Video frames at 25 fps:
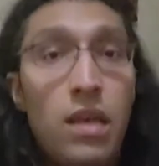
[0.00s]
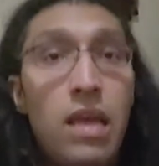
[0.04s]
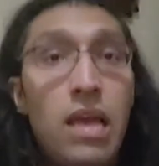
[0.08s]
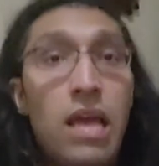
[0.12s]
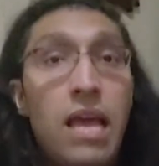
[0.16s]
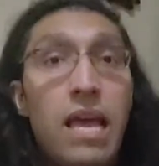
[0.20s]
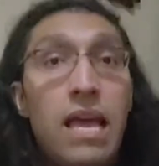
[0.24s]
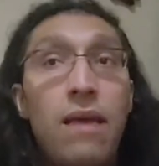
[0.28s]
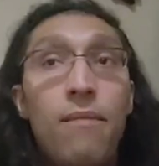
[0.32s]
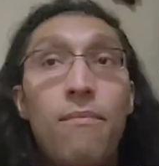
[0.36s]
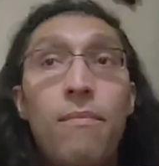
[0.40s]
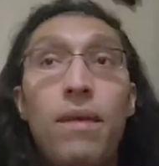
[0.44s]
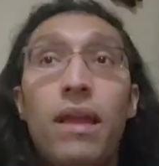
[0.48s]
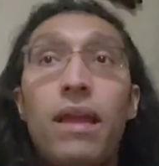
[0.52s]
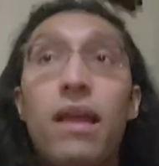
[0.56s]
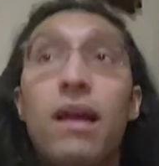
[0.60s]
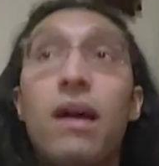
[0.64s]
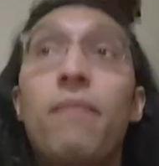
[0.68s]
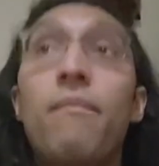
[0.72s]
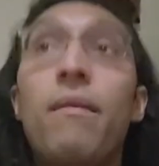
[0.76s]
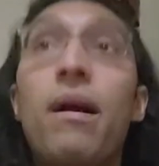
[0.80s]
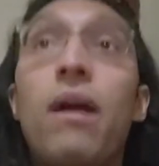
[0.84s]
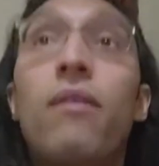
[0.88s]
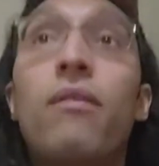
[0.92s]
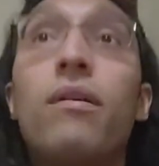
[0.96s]
It may
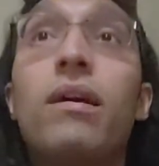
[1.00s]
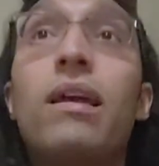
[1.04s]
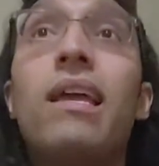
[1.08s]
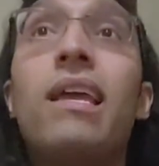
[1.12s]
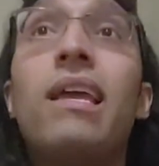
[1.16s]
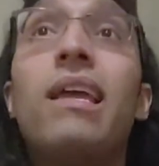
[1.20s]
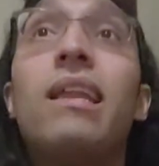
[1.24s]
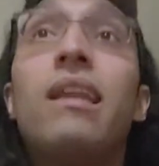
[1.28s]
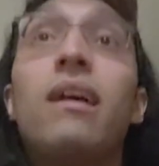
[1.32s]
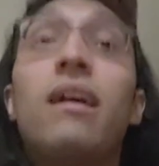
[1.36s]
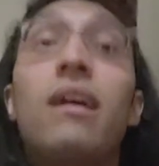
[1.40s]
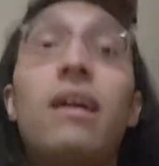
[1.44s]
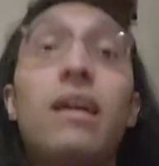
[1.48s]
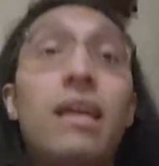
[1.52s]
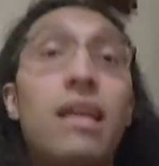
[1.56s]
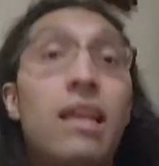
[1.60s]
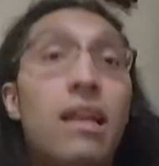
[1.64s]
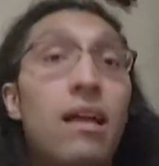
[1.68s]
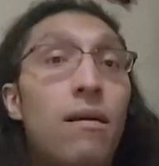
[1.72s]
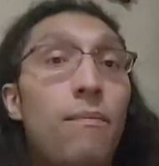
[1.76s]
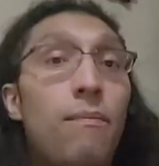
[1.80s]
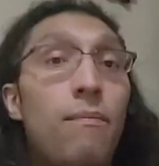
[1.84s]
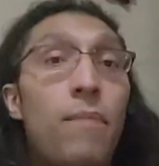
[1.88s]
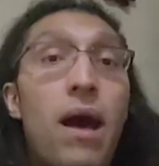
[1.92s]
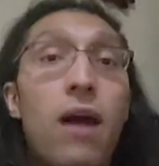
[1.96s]
come out in
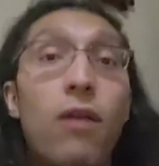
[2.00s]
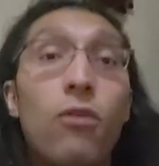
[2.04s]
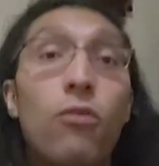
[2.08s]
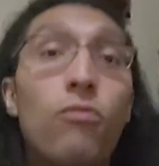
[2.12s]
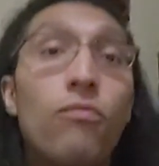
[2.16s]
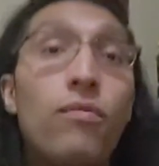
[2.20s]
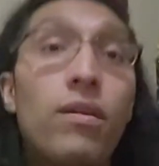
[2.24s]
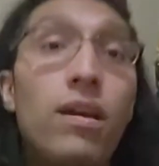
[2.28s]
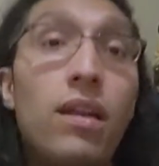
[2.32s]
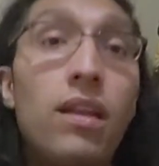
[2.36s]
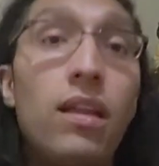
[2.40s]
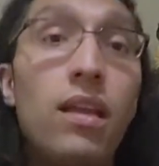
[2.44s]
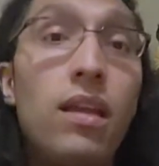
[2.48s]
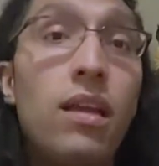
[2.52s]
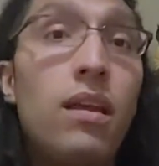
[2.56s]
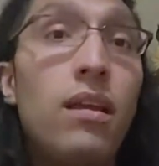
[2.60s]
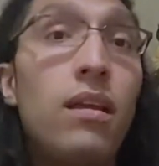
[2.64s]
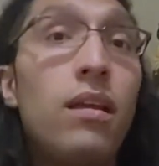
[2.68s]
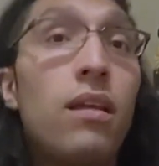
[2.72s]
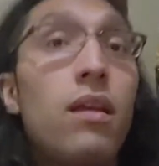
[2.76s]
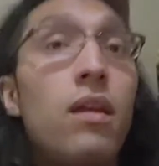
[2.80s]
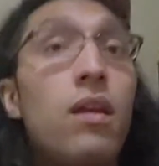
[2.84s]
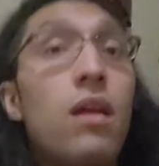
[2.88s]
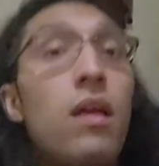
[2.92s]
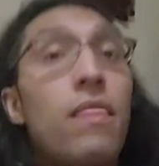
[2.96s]
a Palo
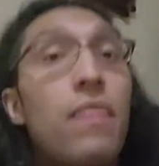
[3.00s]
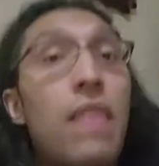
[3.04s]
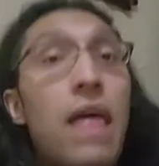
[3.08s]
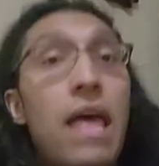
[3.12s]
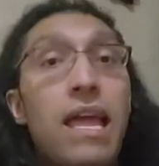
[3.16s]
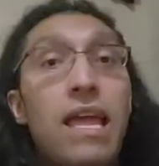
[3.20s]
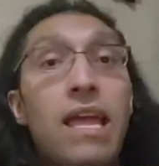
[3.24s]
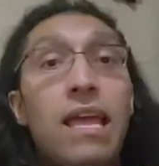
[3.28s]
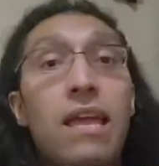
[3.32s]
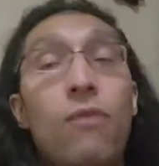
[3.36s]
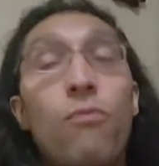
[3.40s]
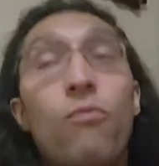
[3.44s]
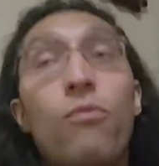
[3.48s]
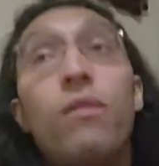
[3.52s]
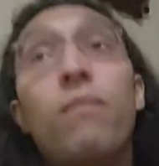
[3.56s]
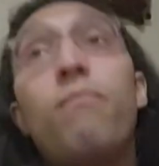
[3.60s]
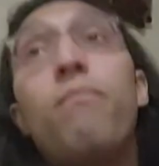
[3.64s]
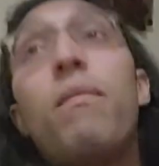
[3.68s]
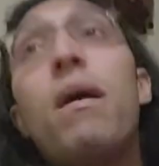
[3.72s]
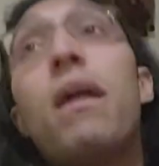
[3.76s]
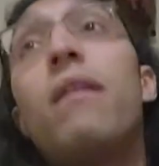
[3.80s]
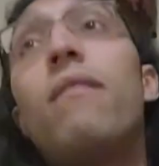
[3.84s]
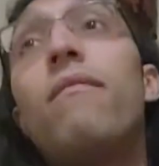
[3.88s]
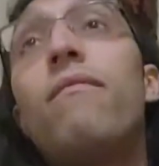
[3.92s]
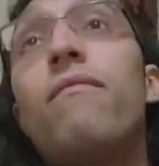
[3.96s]
reading that it would
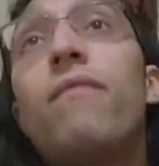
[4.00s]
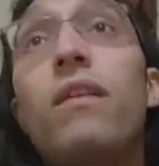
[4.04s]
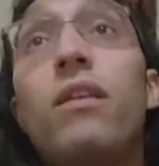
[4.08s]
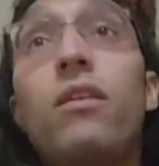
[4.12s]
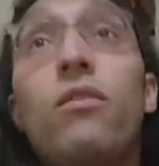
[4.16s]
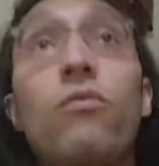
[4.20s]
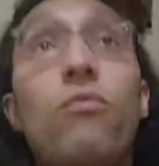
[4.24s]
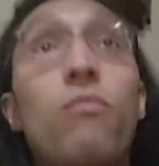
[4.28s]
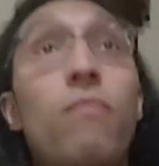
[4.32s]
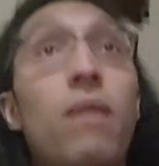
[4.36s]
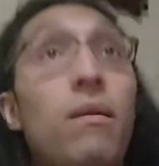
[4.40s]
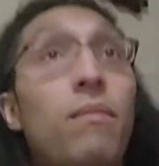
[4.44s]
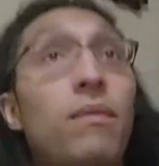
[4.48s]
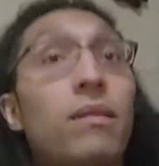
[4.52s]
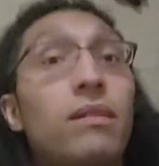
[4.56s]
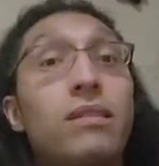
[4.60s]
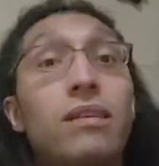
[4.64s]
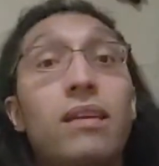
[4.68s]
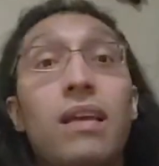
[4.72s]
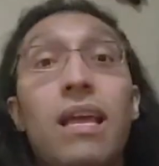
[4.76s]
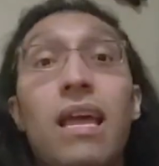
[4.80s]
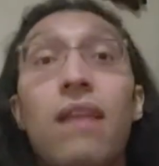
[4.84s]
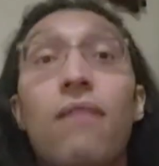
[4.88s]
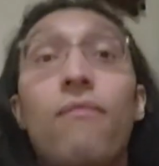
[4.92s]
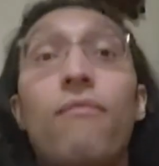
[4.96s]
benefit you maybe
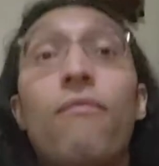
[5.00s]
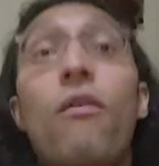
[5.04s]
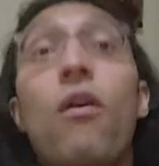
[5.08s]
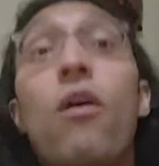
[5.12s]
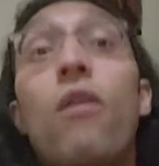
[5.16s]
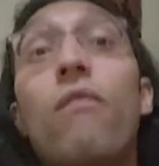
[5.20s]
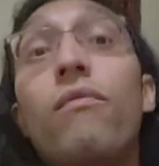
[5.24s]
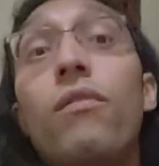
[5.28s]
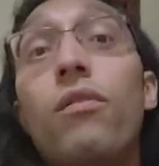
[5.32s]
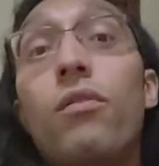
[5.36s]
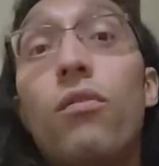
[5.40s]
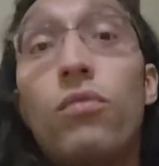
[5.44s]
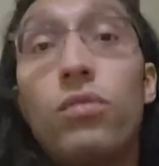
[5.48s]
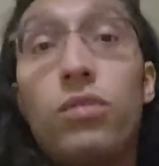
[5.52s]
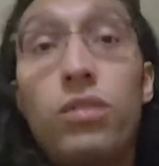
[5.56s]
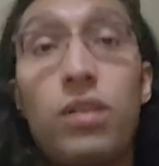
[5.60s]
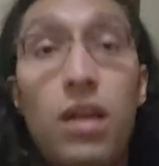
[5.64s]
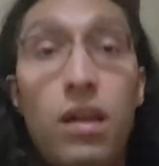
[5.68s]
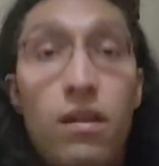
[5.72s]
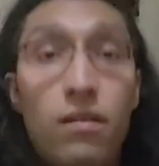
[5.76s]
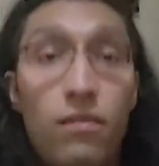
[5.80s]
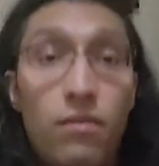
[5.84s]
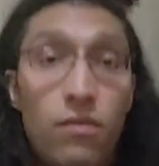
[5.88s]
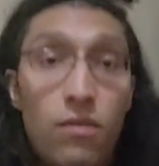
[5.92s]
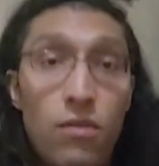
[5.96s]
to get involved in
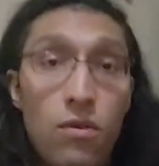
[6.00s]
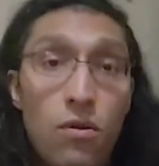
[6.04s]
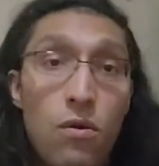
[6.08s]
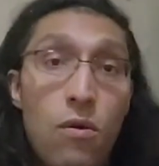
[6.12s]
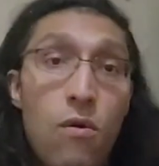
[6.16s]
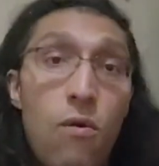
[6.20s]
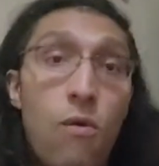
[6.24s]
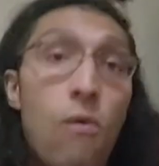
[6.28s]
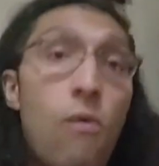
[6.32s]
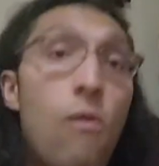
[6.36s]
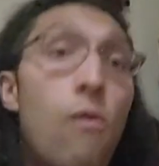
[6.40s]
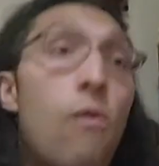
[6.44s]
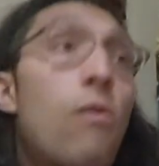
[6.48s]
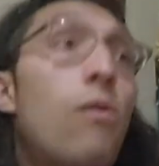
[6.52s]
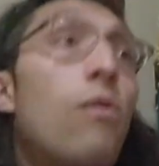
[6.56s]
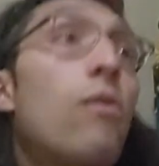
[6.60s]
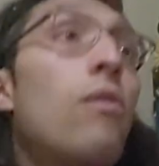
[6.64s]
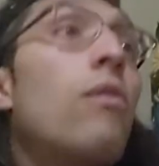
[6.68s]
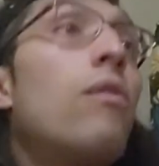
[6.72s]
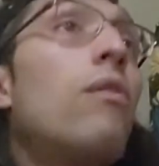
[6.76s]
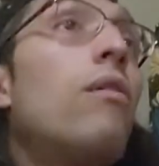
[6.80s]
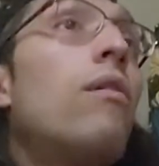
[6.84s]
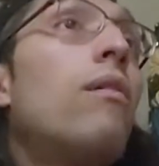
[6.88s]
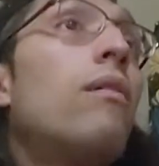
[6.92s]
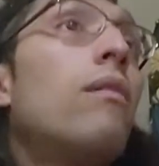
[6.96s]
Ocha,
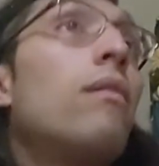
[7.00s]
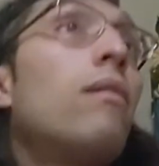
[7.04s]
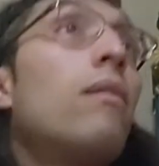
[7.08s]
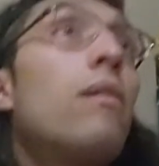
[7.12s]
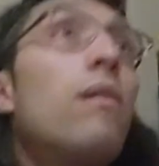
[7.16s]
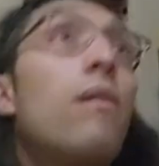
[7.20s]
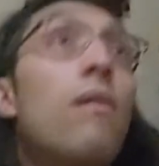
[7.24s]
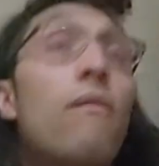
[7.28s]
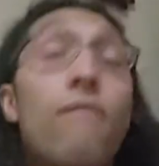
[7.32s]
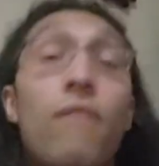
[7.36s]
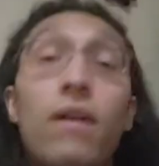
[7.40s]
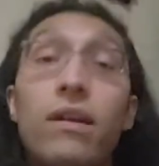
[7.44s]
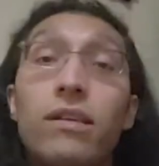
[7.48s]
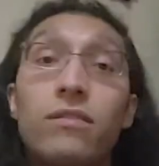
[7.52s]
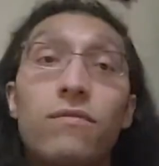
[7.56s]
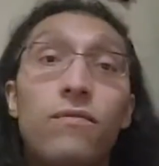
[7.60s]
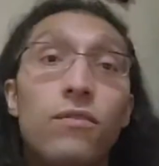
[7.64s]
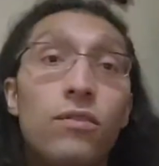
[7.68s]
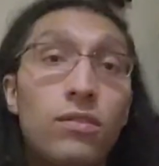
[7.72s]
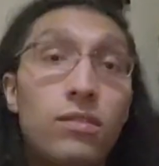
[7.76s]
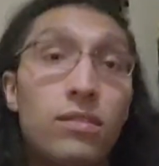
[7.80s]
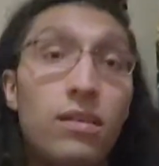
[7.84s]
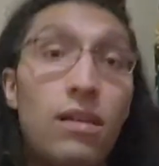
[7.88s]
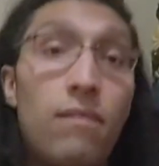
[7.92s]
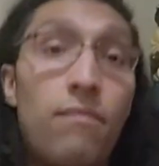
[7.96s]
or vice
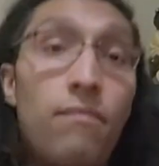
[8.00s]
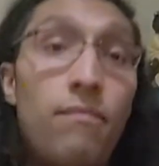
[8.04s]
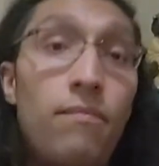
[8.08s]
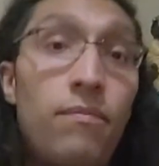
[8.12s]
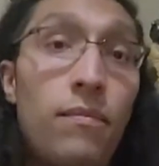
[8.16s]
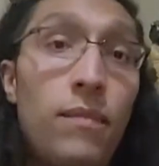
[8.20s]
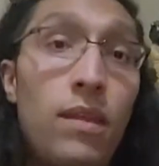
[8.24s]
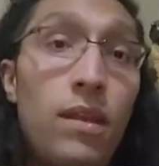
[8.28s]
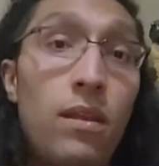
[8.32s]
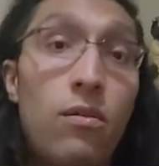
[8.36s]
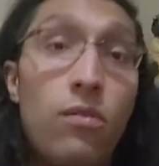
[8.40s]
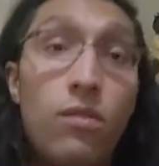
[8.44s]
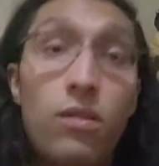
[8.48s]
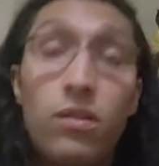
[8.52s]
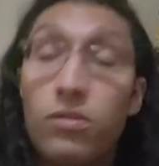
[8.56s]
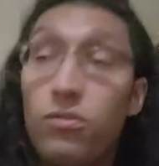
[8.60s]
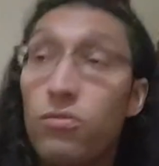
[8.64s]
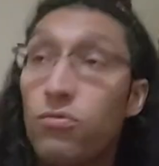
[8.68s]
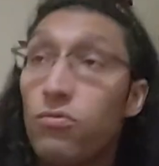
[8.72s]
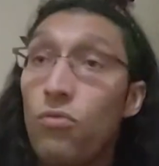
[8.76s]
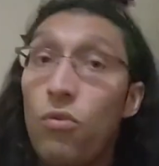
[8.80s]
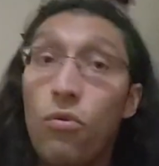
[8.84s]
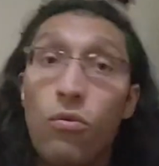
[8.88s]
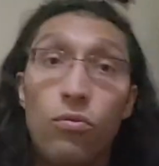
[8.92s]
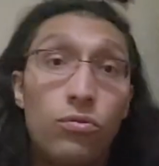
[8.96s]
versa, because
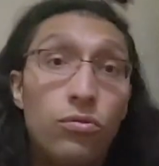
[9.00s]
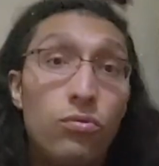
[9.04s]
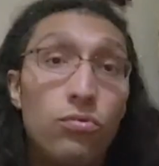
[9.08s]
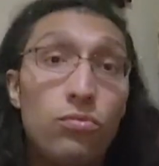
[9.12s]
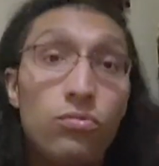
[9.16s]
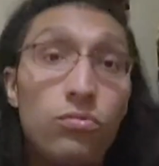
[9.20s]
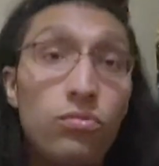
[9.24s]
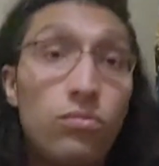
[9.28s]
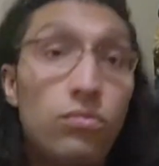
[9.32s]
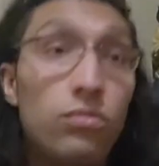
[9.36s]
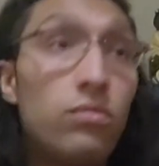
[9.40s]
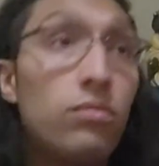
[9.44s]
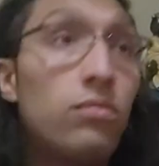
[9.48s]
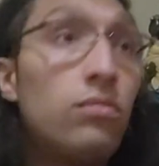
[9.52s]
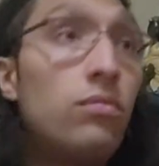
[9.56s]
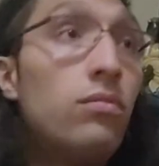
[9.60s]
there's odus